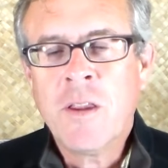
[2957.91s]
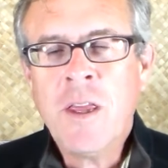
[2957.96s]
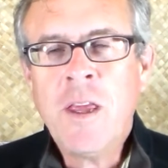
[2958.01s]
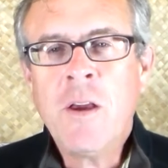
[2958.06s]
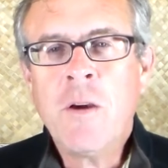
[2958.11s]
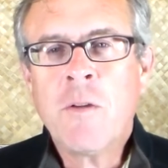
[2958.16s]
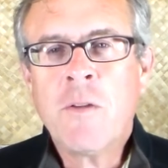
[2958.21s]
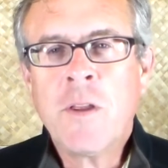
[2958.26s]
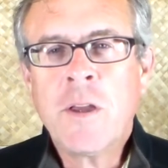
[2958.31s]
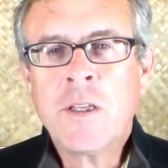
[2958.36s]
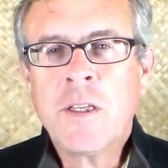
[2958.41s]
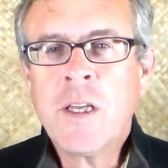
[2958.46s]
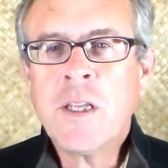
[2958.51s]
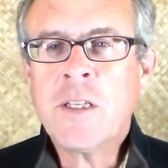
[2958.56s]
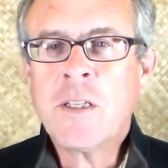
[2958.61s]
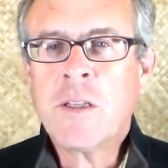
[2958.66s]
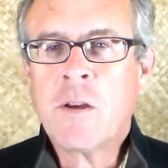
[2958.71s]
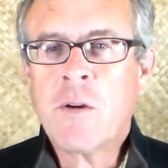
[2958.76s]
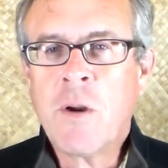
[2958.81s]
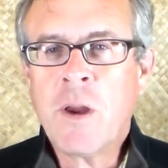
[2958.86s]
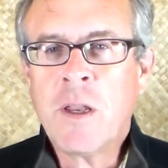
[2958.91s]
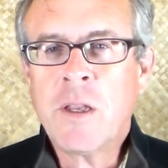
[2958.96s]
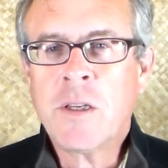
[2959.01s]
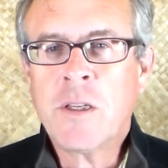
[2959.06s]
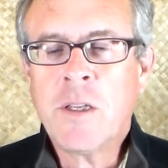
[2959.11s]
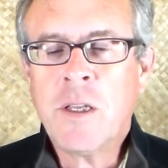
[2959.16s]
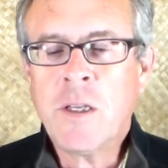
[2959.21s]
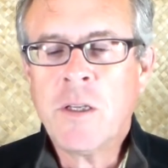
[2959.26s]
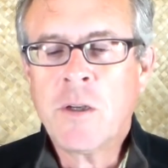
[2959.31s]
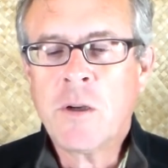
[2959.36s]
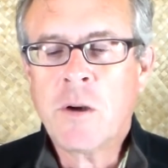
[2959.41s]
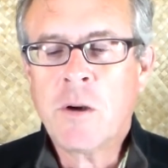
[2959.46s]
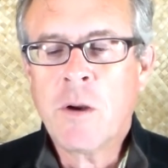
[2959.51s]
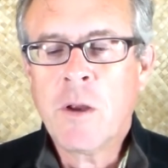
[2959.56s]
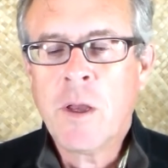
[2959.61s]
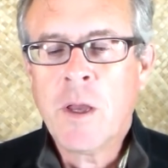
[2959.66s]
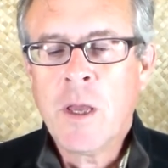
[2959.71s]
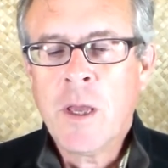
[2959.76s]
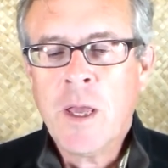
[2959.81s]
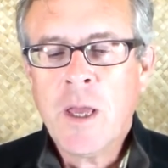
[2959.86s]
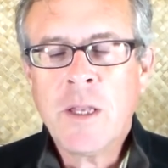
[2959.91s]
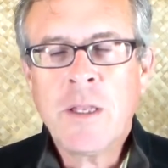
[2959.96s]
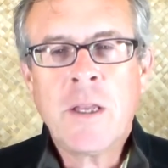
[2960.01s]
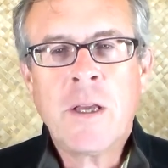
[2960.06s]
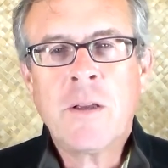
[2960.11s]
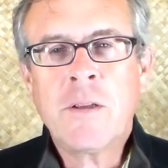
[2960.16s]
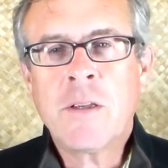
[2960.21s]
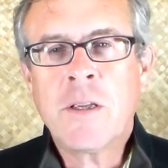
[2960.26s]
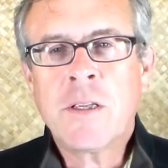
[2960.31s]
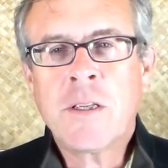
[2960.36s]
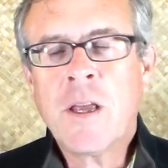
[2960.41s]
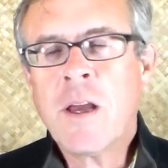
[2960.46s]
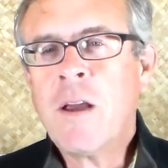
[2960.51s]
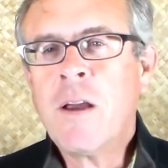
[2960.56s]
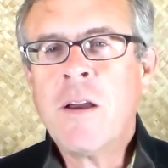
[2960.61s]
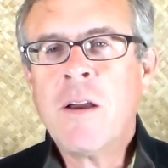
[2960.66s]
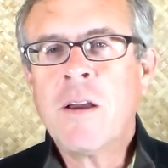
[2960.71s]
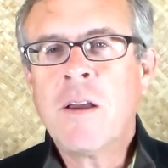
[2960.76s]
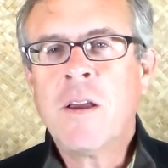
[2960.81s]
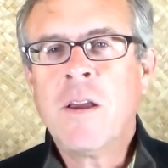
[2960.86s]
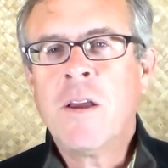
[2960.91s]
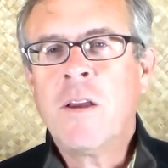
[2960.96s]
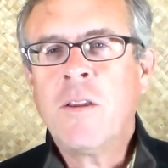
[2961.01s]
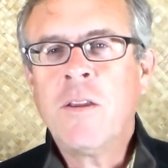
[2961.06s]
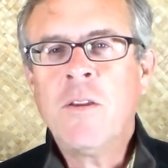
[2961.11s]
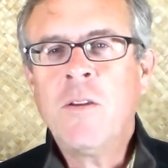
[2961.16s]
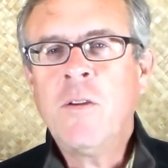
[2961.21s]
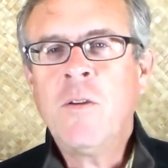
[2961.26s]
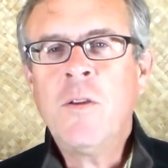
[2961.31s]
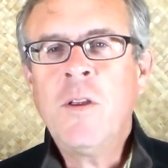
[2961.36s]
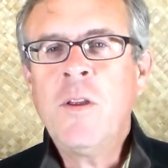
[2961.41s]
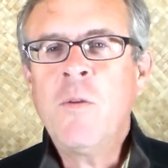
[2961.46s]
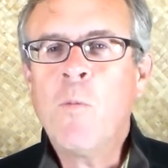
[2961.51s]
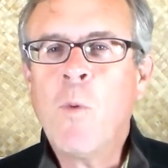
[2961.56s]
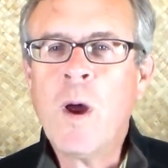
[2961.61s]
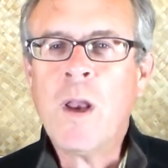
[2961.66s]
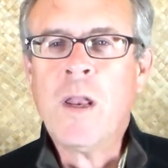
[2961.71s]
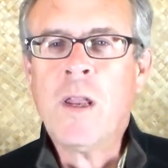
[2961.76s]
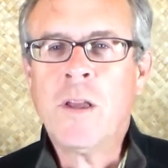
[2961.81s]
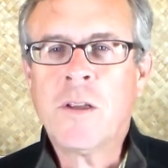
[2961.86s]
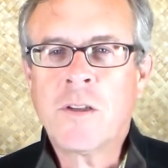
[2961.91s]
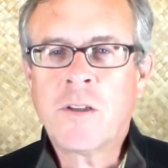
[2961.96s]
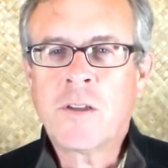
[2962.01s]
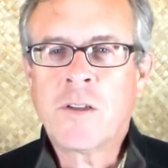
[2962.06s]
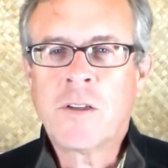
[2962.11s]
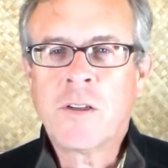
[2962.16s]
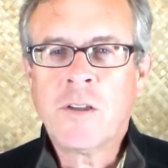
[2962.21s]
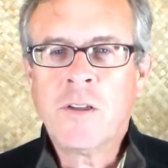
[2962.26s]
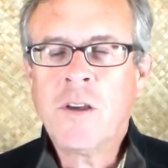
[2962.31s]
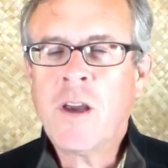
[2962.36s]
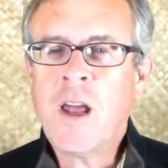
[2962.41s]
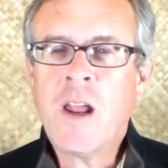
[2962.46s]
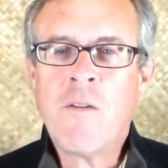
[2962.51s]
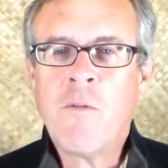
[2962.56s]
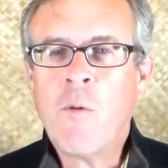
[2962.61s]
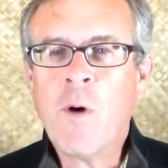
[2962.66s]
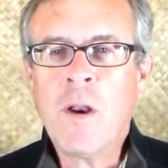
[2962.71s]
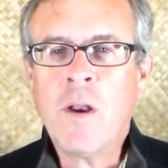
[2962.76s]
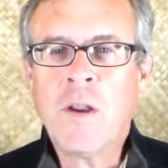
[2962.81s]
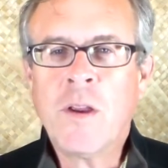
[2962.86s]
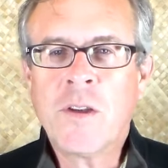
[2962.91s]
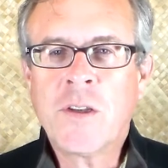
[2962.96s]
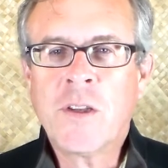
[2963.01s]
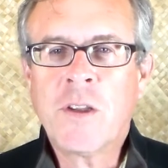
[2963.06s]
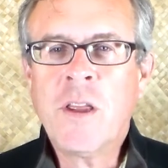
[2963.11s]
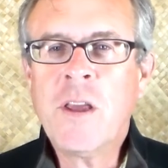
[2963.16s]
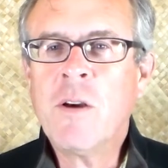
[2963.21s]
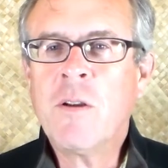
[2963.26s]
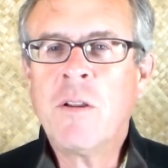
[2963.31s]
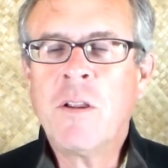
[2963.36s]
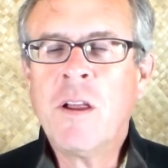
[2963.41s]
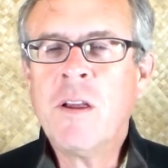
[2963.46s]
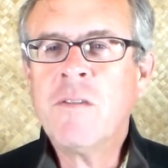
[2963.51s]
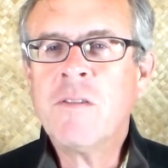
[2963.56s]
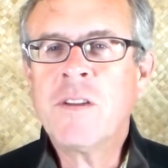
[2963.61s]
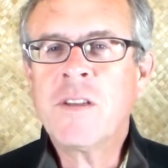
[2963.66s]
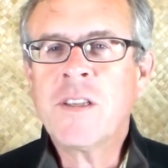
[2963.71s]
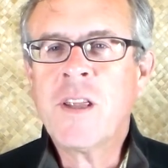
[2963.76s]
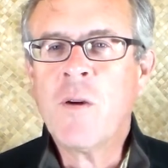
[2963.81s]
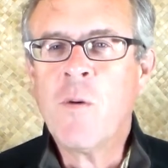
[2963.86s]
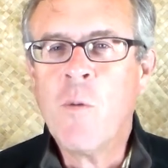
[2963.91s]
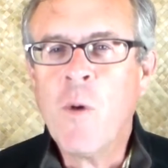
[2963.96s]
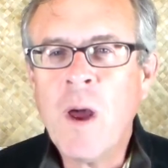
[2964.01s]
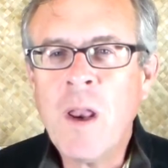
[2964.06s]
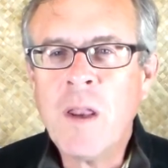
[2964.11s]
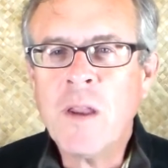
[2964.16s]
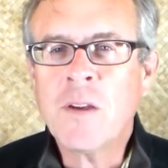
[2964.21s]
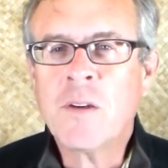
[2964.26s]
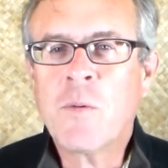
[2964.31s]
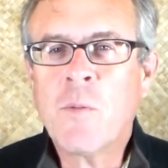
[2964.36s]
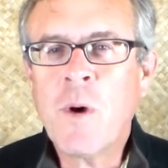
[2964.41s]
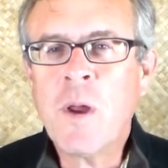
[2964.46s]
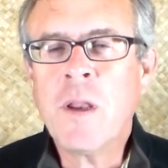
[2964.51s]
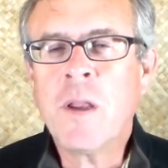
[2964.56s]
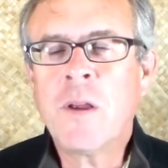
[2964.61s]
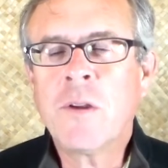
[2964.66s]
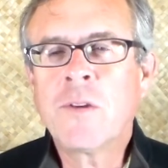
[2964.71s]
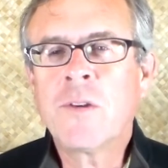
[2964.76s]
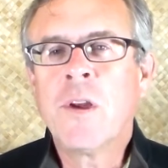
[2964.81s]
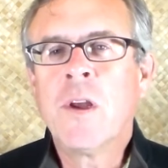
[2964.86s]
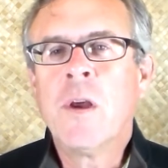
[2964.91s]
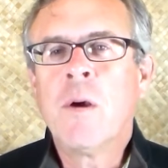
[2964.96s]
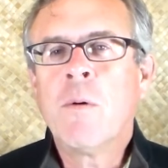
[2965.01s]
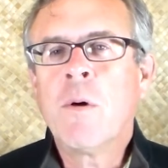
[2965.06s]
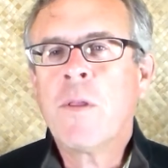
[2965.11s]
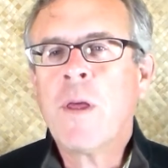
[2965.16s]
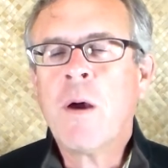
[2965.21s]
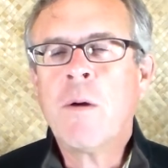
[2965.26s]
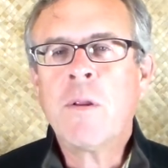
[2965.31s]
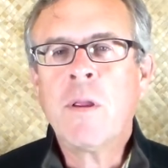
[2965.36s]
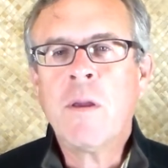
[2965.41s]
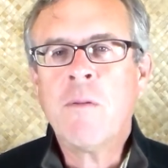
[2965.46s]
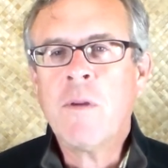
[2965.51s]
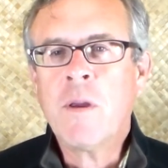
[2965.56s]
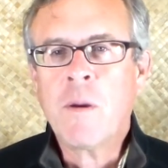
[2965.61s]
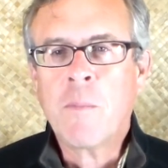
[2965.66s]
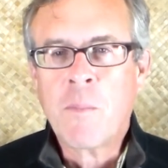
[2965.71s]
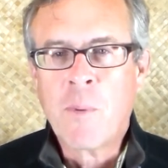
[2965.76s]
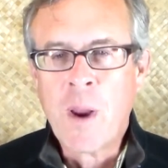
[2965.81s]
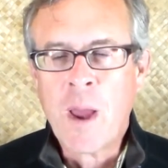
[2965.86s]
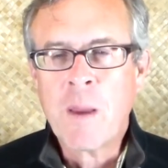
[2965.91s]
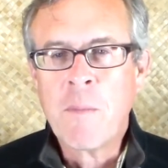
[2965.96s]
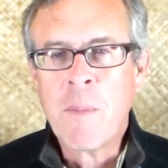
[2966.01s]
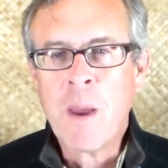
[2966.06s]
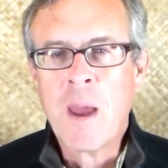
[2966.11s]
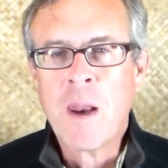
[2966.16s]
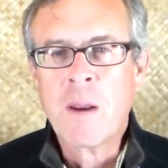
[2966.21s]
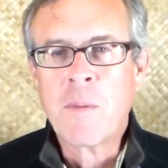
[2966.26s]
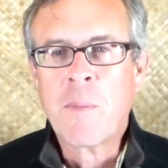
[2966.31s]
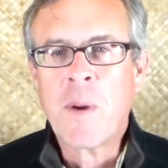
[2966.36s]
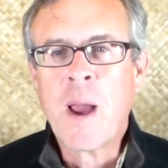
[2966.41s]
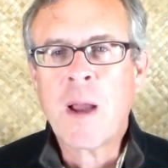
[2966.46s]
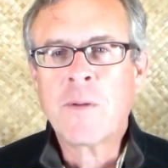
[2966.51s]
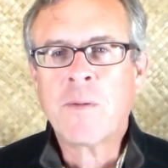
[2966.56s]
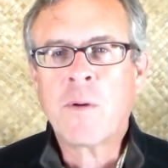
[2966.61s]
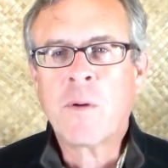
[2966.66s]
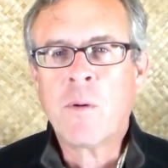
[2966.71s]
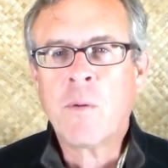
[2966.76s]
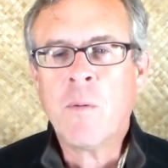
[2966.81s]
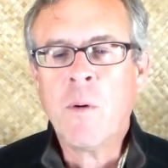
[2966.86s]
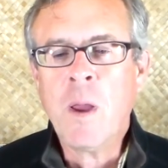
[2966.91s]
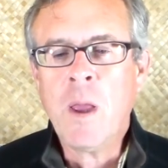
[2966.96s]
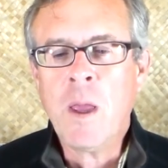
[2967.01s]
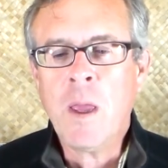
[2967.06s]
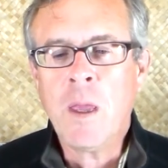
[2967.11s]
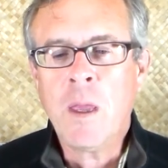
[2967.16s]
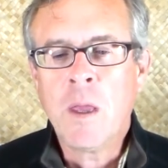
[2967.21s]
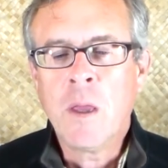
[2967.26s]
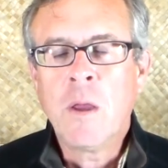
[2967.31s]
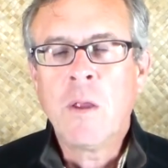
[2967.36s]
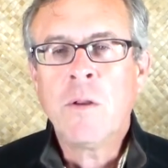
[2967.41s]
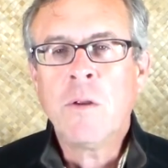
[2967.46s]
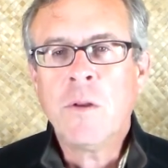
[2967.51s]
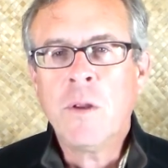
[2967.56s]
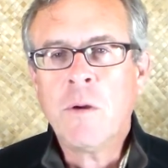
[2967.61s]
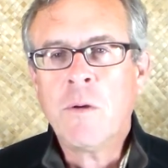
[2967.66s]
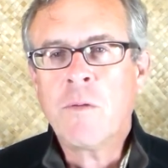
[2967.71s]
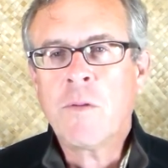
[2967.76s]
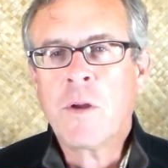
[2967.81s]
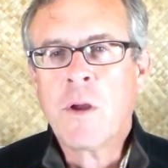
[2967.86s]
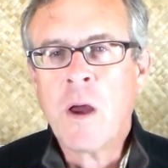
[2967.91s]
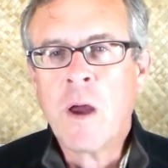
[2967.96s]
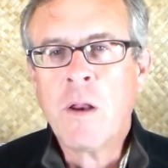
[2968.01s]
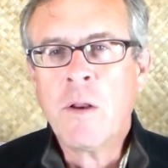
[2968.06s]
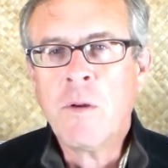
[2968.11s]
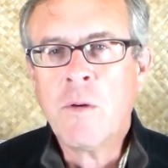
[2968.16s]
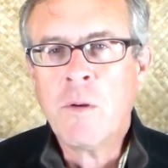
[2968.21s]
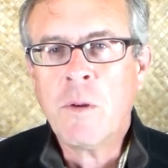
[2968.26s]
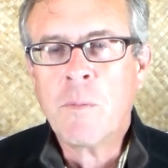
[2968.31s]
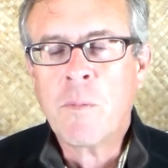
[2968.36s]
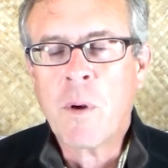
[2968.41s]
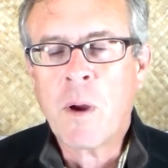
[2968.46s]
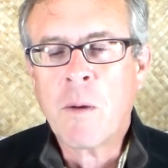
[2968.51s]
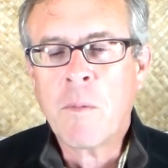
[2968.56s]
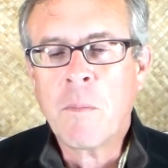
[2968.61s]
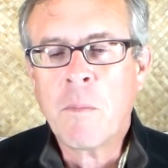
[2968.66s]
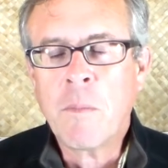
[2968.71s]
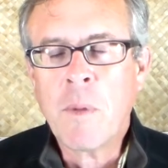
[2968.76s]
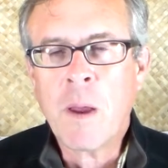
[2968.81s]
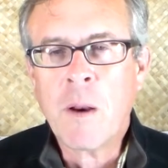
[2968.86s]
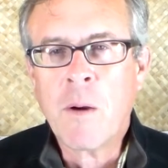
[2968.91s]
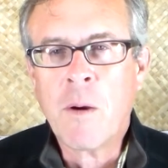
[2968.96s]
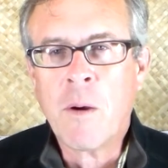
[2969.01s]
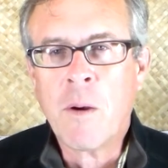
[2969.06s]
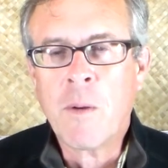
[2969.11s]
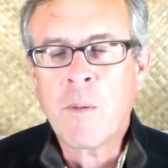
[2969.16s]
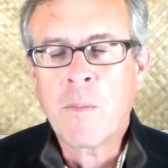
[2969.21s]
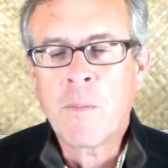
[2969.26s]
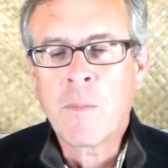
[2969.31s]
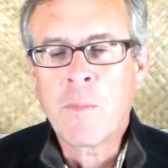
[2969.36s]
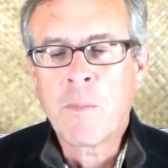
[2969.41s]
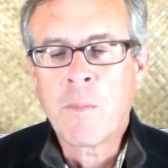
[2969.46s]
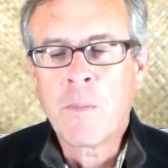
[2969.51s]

The ego thinks it's the greatest teacher and tells us, ah, you need oneness. You gotta have oneness. The ego loves to say oneness, oneness, without giving a pragmatic, practical way to deal with the continuity problem at all.